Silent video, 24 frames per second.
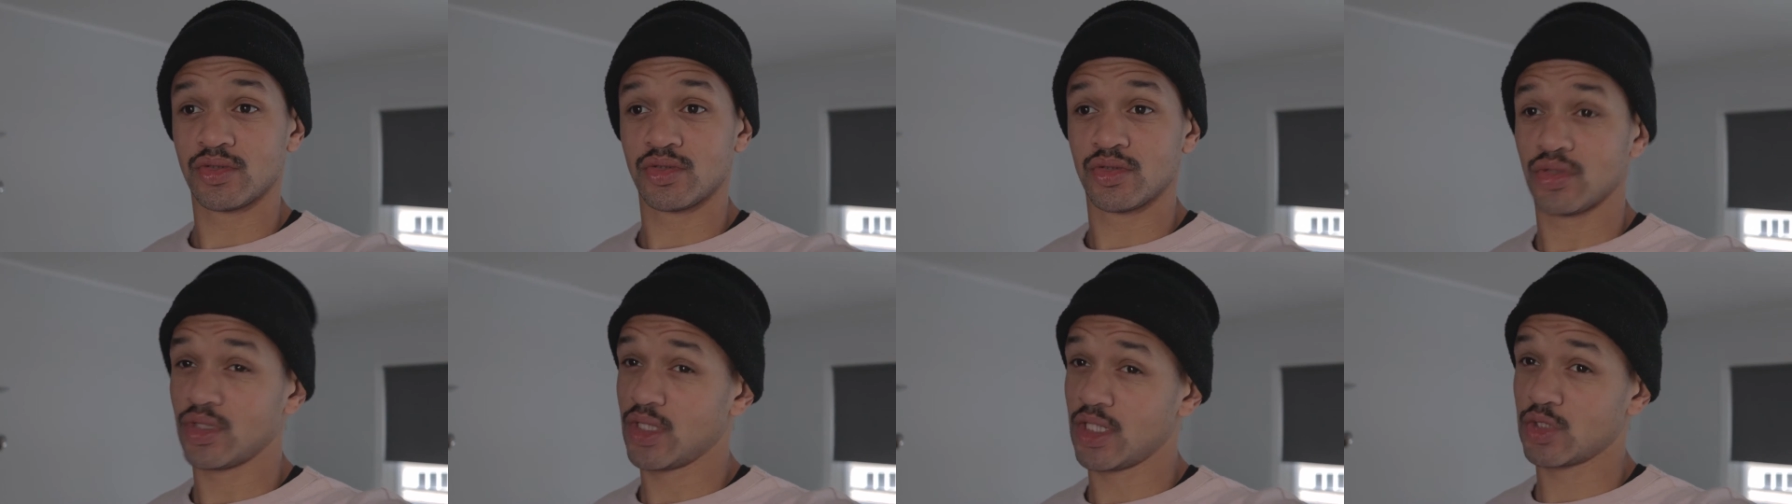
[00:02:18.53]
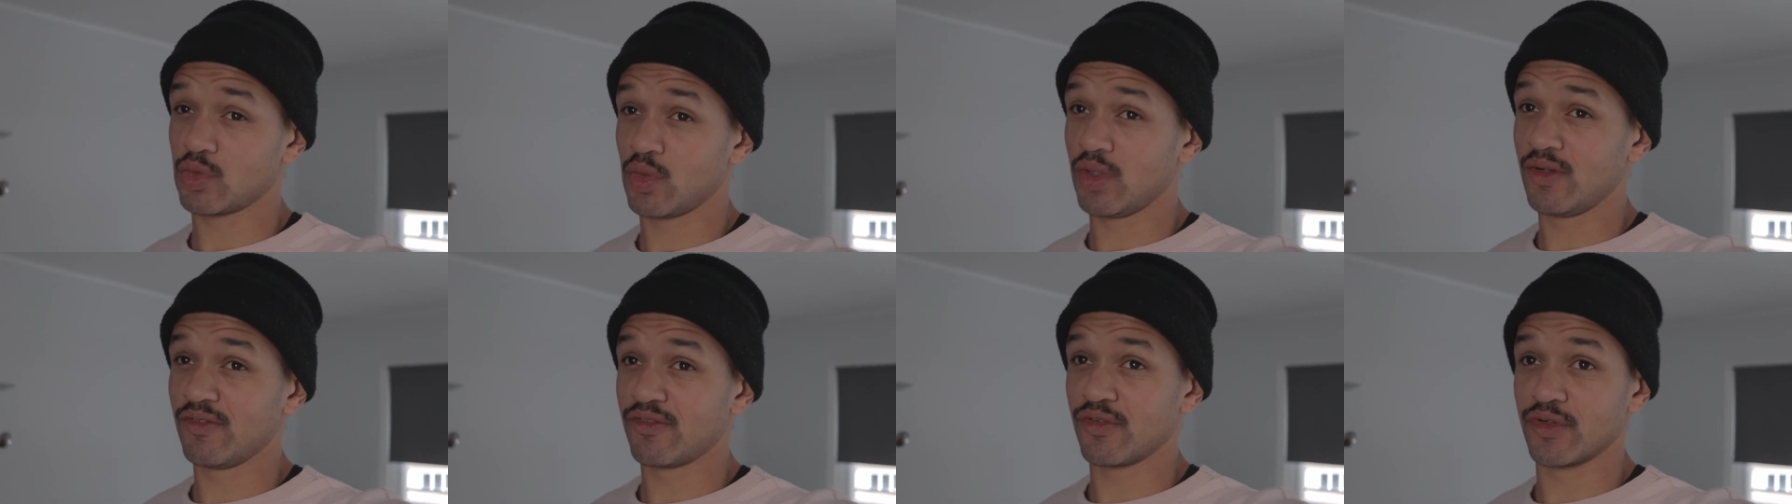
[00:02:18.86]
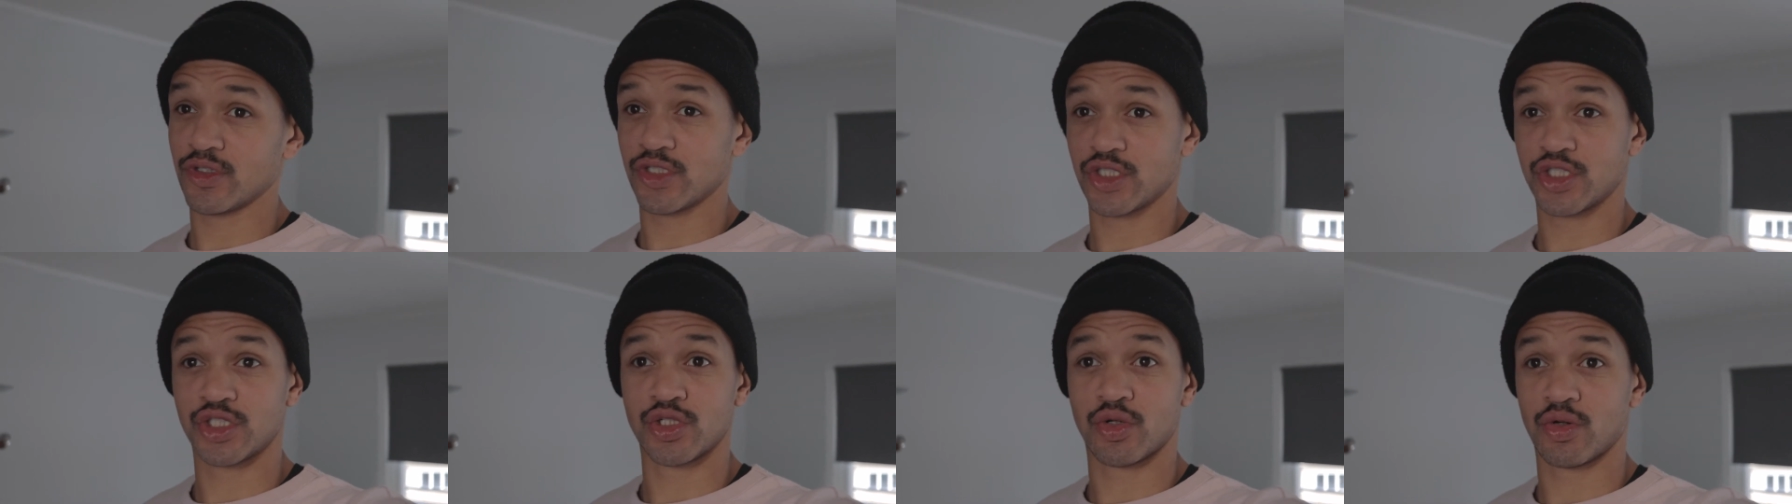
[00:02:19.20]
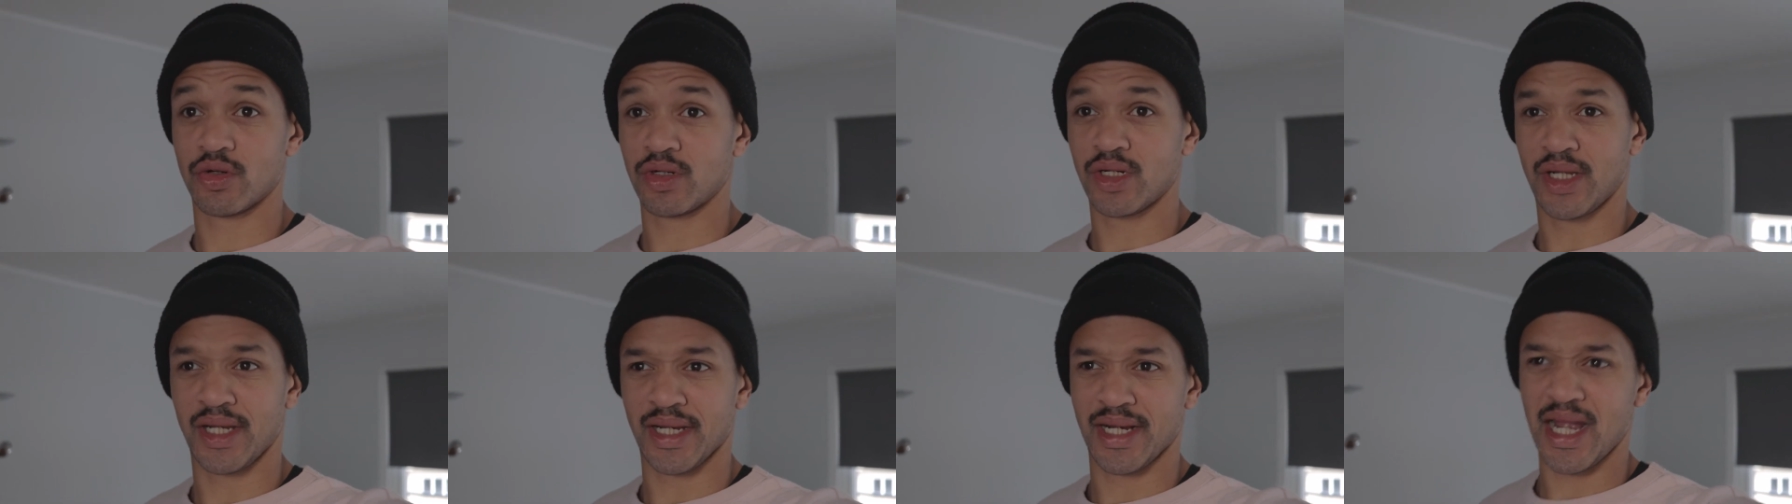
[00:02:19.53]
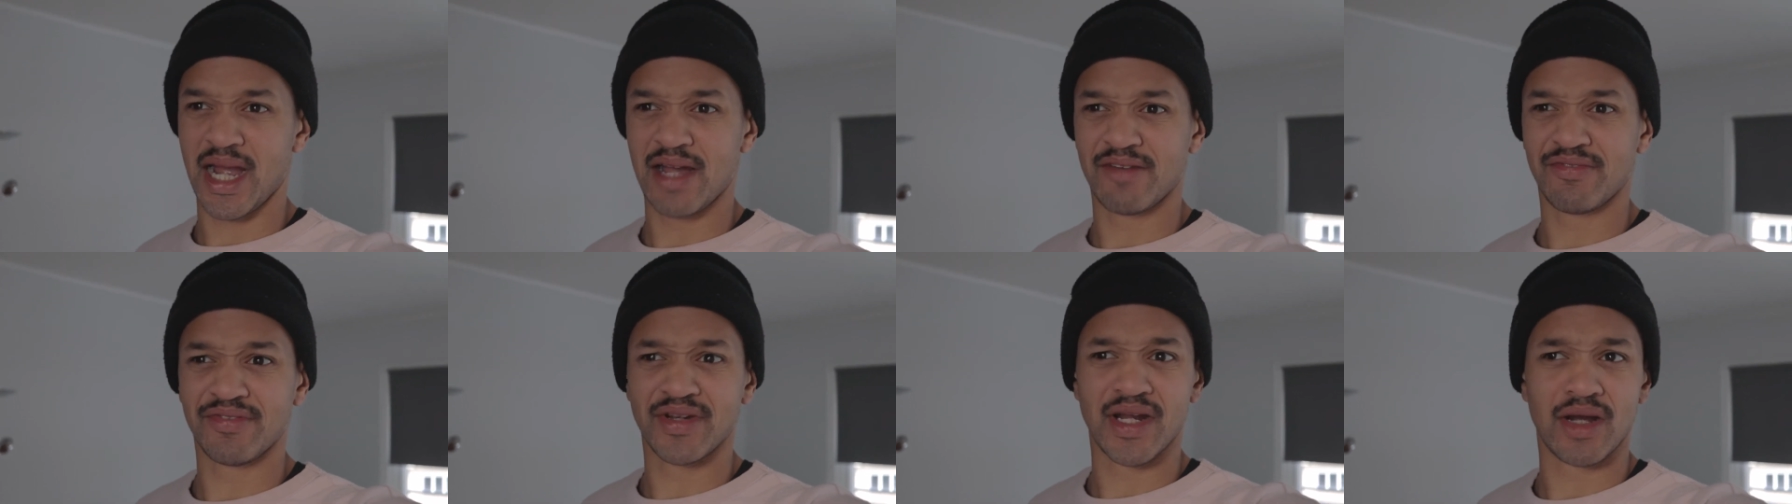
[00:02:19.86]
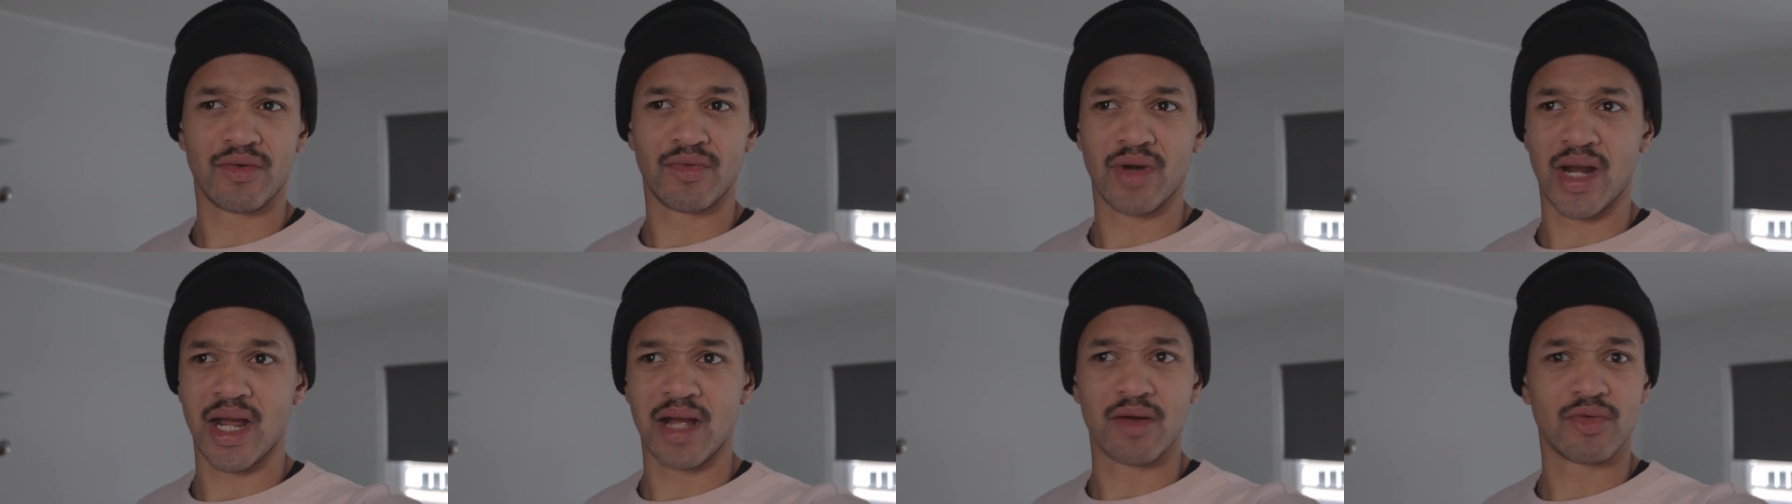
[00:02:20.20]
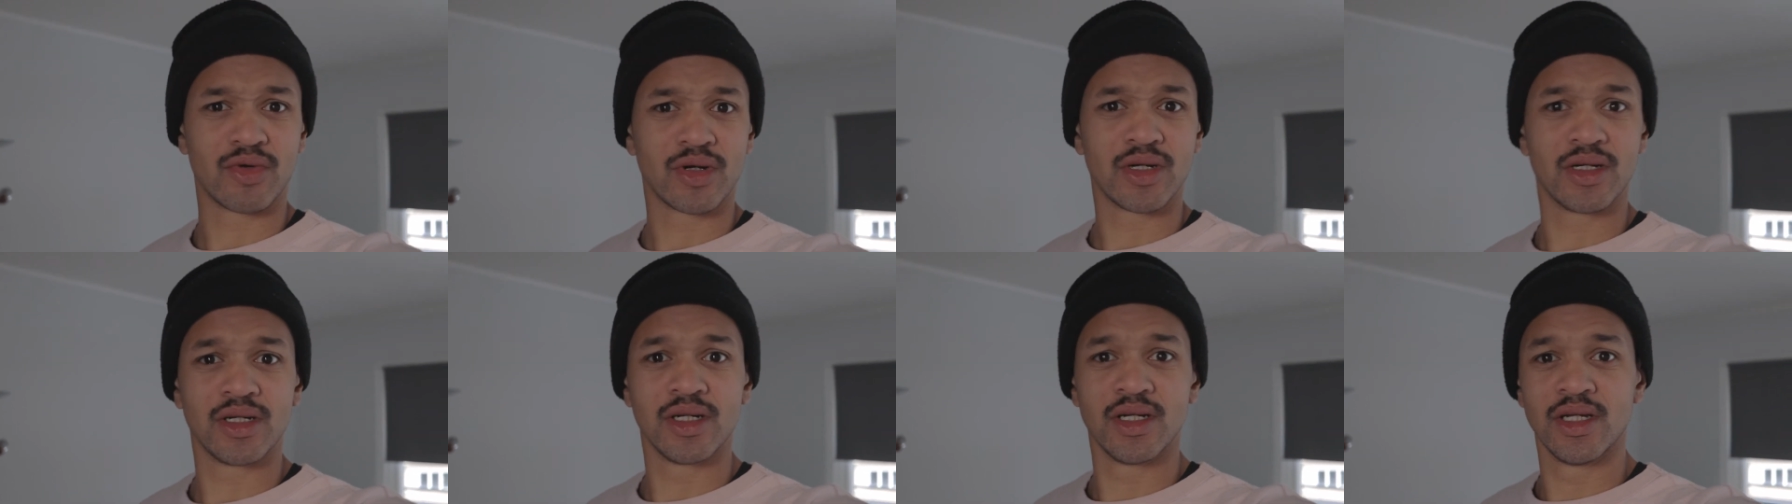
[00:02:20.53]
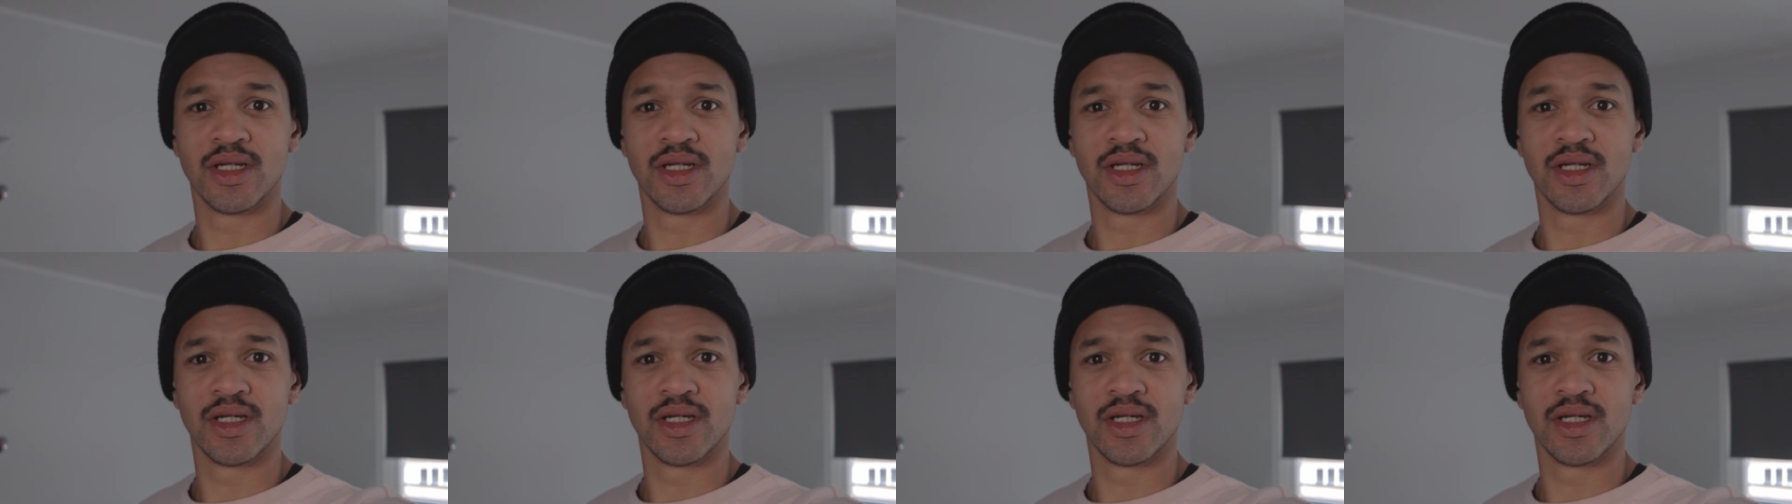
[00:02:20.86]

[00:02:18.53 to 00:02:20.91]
today as well for a short like half an hour hour